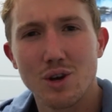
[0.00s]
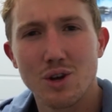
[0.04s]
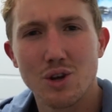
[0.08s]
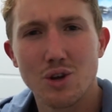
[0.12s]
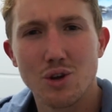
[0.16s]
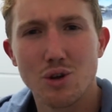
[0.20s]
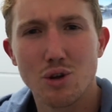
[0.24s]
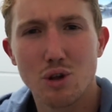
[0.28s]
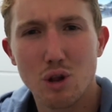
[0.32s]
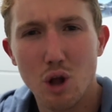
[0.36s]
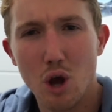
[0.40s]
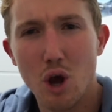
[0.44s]

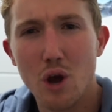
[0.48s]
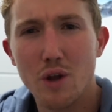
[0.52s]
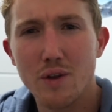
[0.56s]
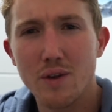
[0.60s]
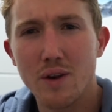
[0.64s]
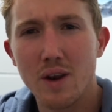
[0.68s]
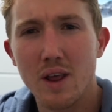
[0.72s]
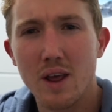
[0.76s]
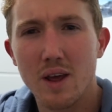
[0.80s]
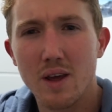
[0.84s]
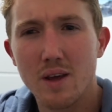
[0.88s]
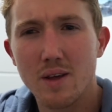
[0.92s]
you
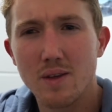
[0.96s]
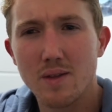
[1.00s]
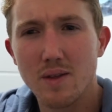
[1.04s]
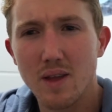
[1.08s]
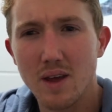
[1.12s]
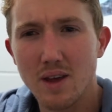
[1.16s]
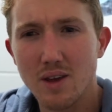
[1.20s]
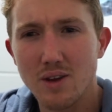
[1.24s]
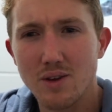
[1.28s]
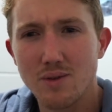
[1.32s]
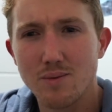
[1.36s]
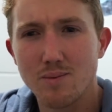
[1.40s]
learn
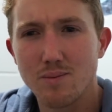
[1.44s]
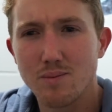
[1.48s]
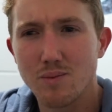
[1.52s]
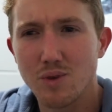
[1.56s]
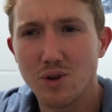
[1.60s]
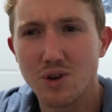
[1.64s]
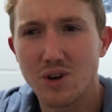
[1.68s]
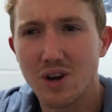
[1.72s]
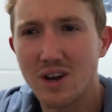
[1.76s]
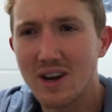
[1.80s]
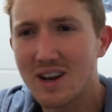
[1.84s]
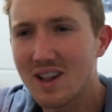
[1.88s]
that you,
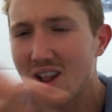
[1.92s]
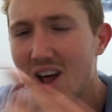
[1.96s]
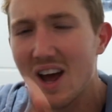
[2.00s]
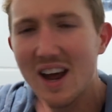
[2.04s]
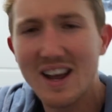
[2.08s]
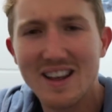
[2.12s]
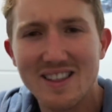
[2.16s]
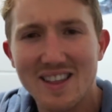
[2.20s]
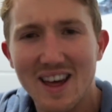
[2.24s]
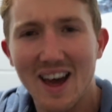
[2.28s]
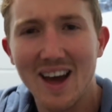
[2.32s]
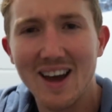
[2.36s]
you didn't
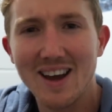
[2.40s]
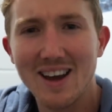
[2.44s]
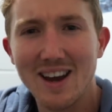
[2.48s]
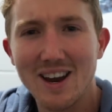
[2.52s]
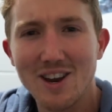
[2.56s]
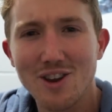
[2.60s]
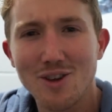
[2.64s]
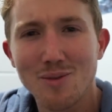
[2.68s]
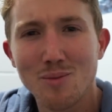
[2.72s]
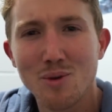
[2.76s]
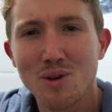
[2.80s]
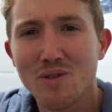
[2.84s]
like that
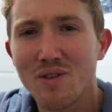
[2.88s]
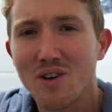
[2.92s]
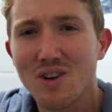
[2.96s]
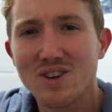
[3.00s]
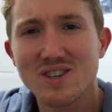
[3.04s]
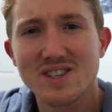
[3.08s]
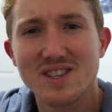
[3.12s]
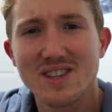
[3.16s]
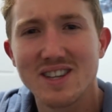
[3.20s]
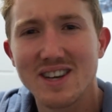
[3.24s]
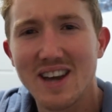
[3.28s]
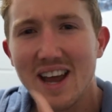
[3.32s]
and you move on
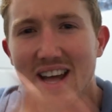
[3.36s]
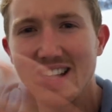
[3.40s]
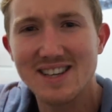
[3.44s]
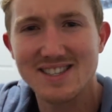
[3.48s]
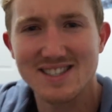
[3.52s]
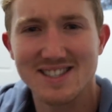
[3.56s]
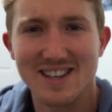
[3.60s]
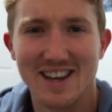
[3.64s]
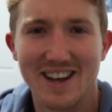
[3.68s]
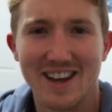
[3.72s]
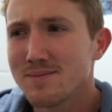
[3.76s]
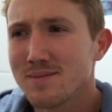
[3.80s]
to the next
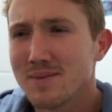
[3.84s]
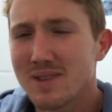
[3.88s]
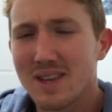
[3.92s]
thing.